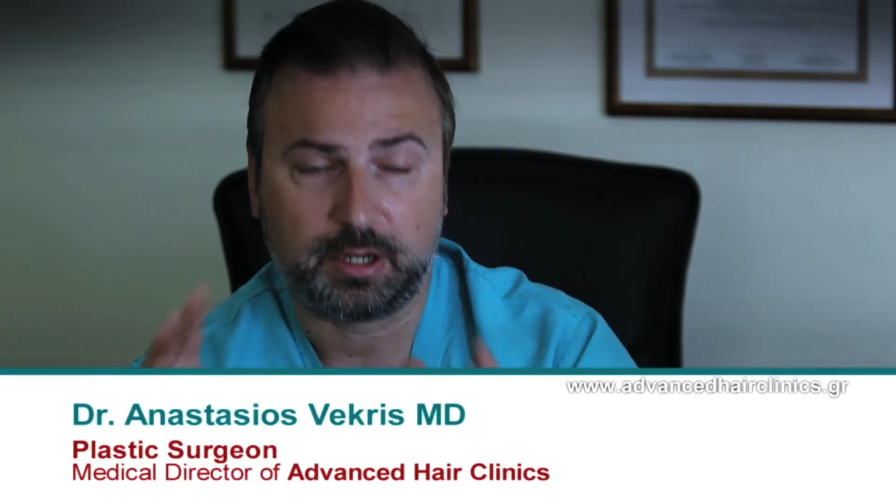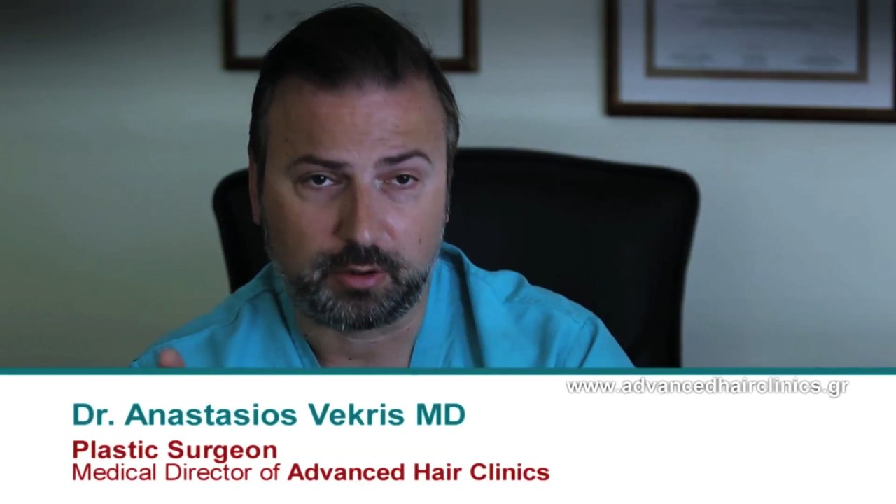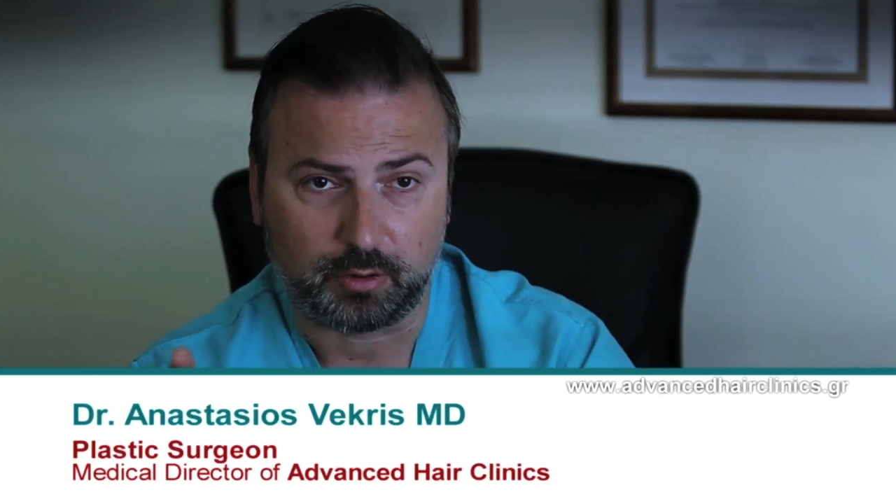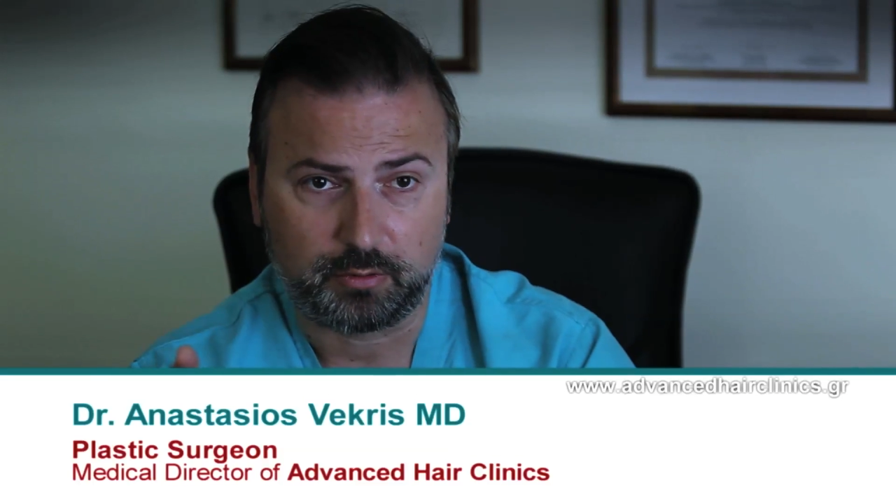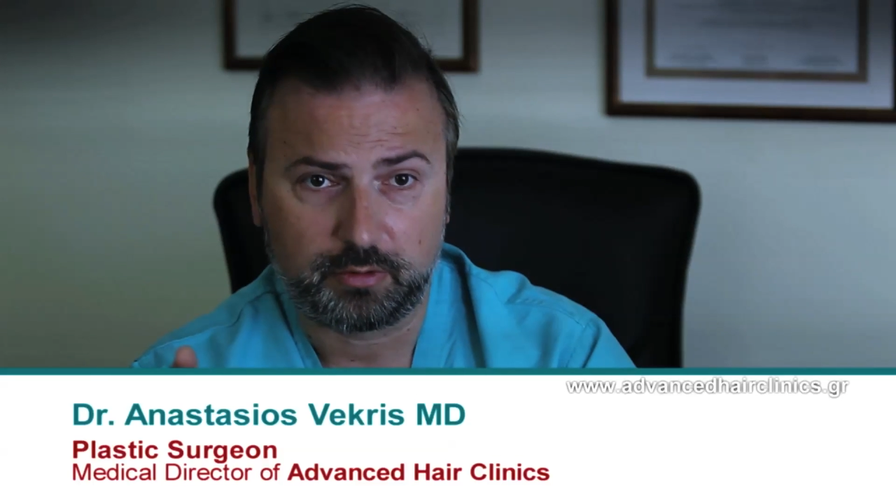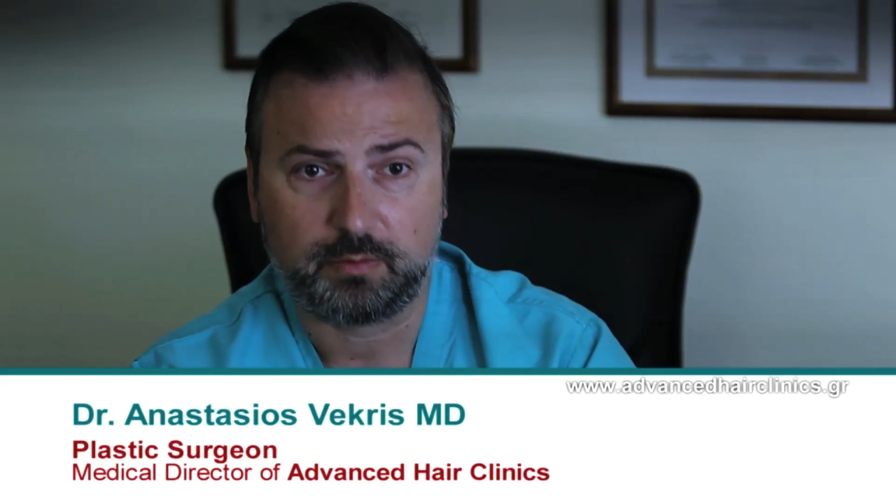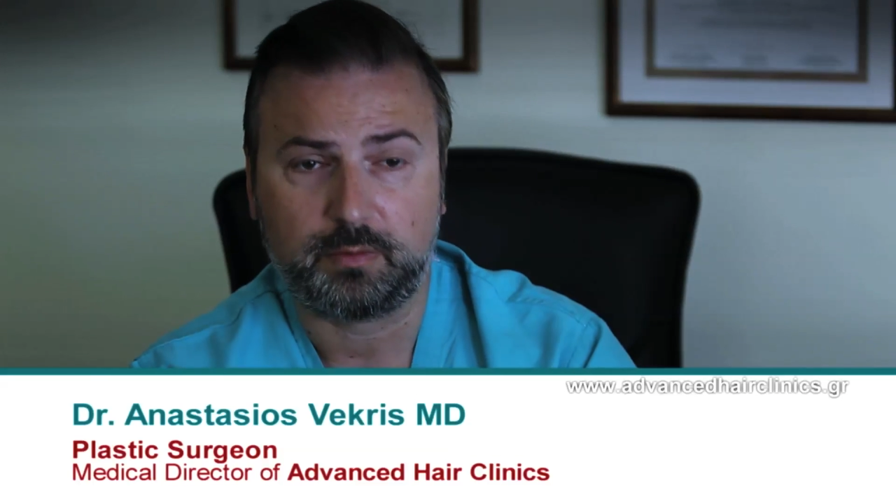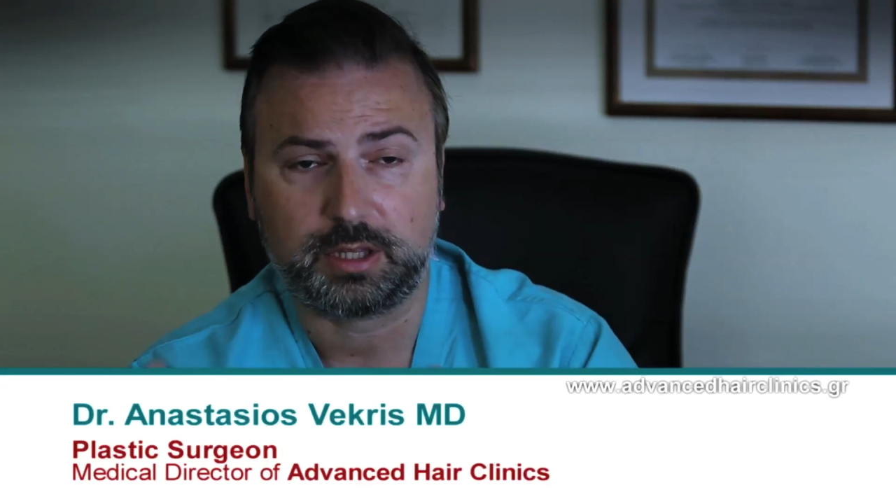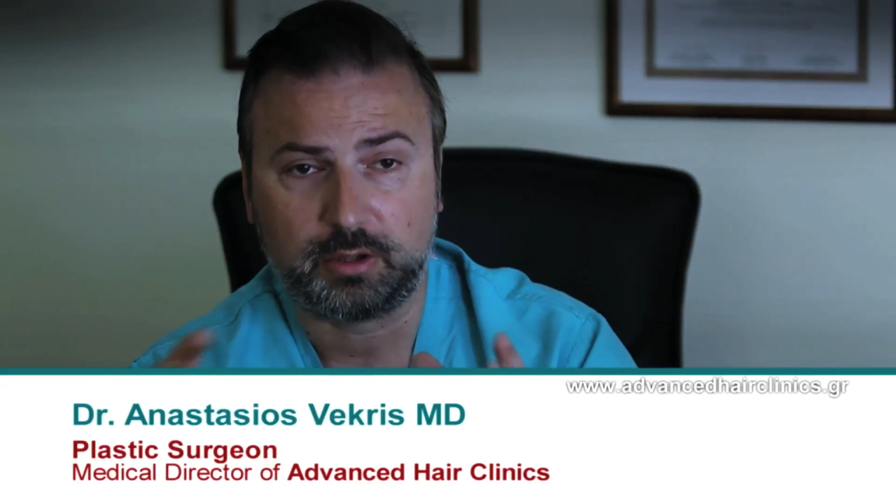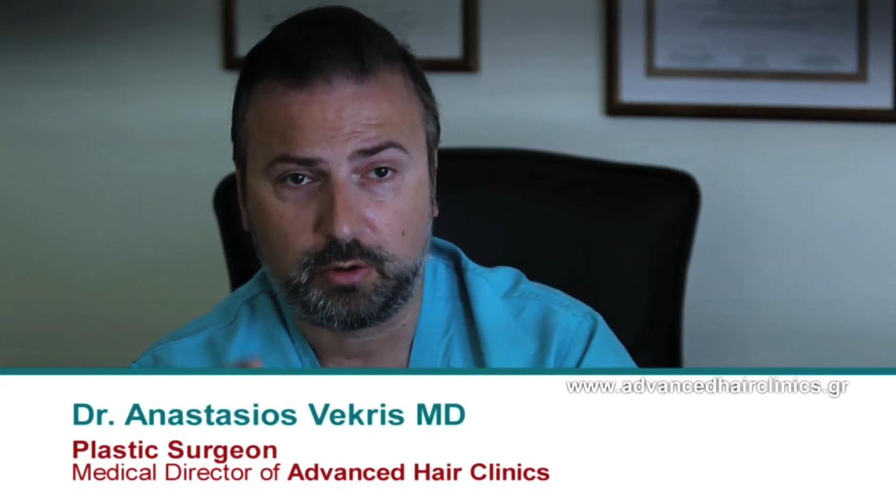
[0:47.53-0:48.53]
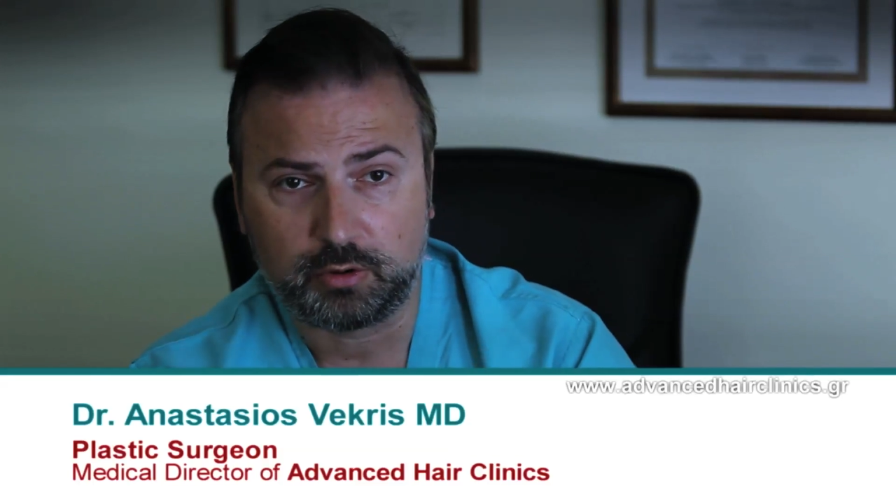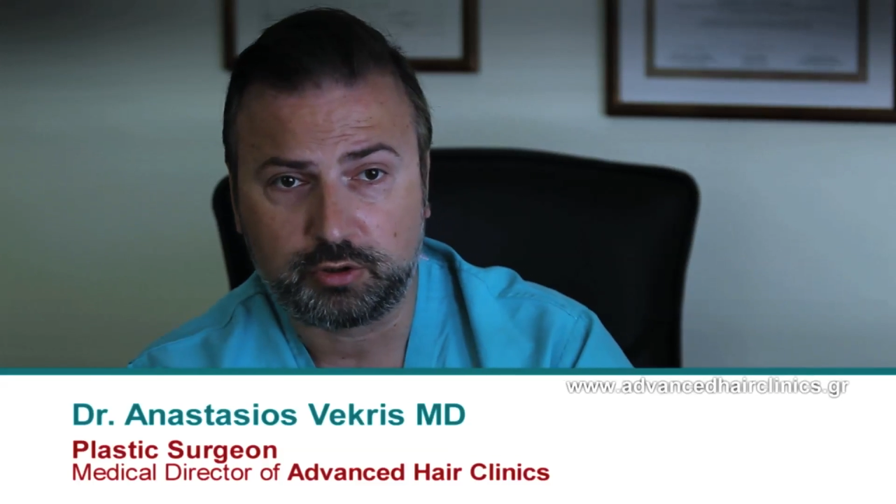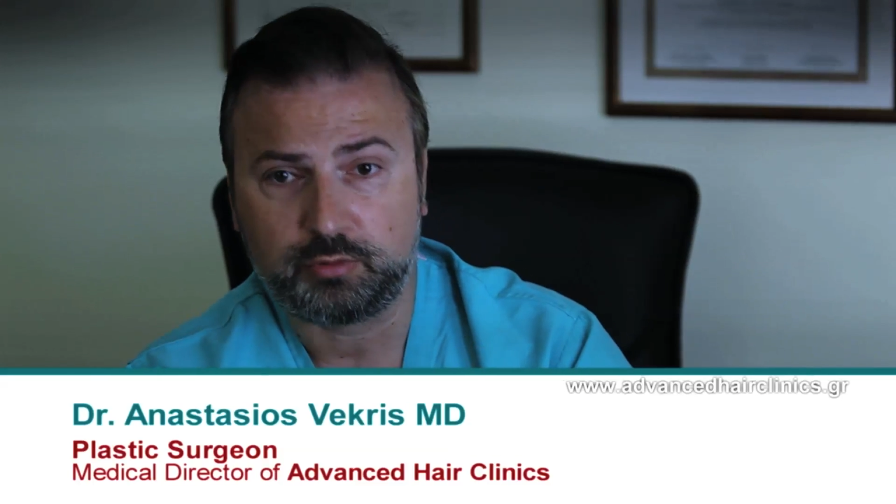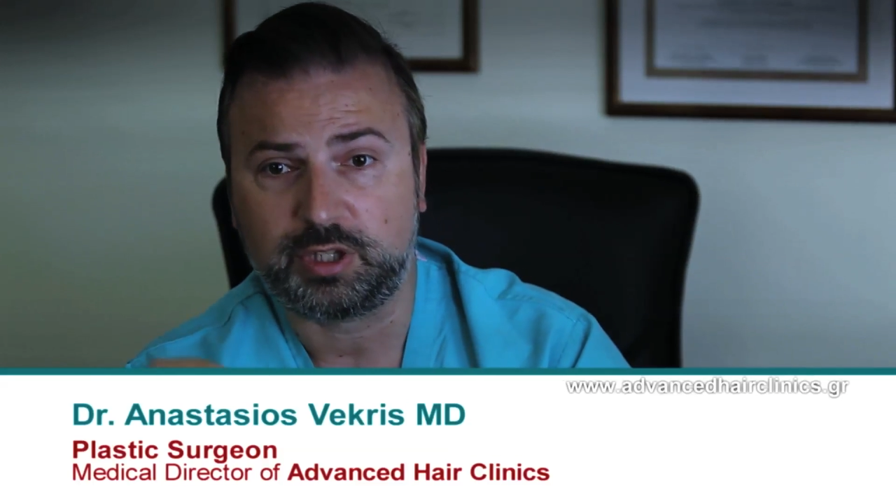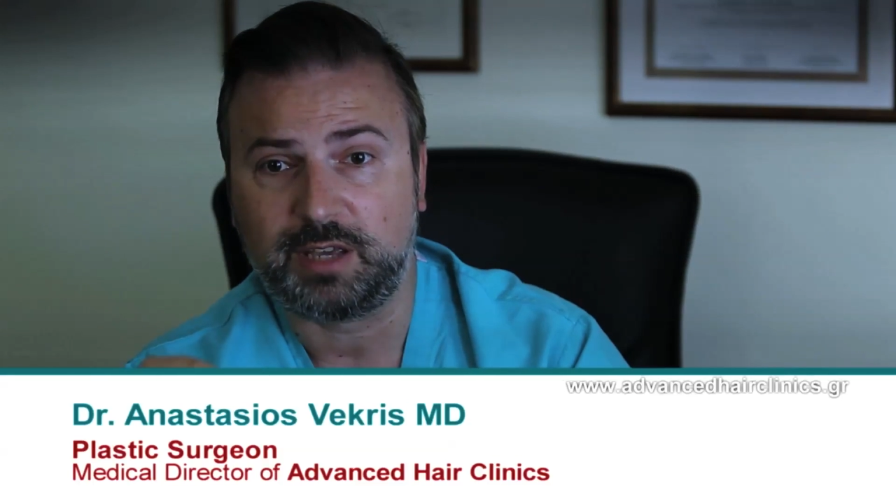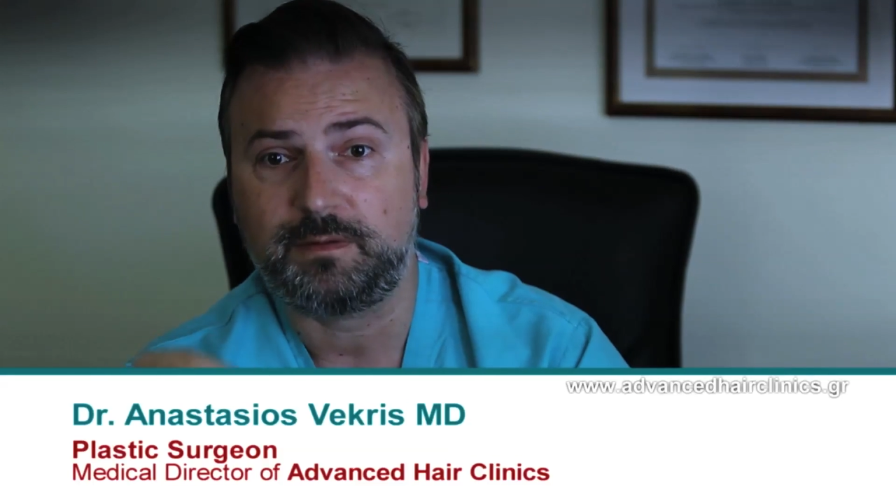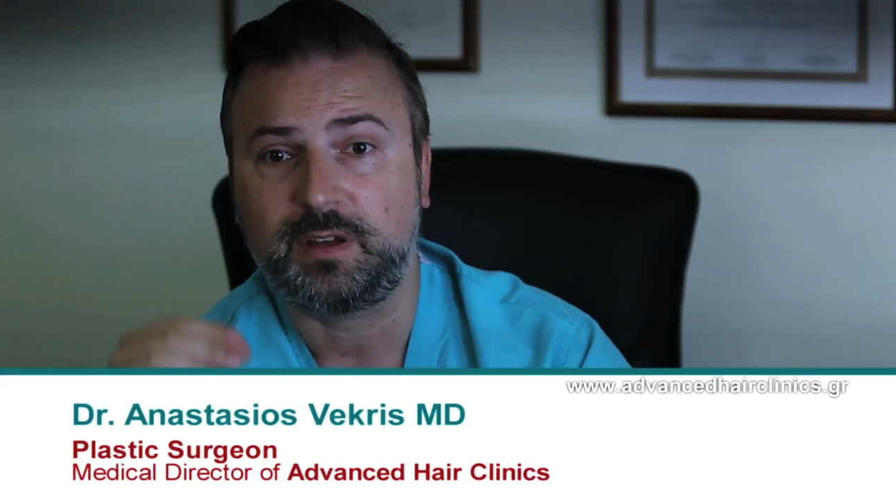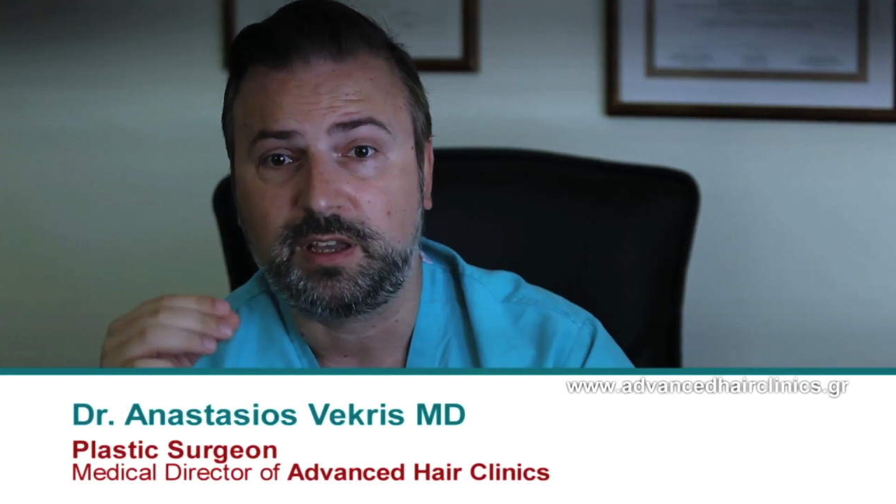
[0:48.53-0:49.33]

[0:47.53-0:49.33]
growth, but also to have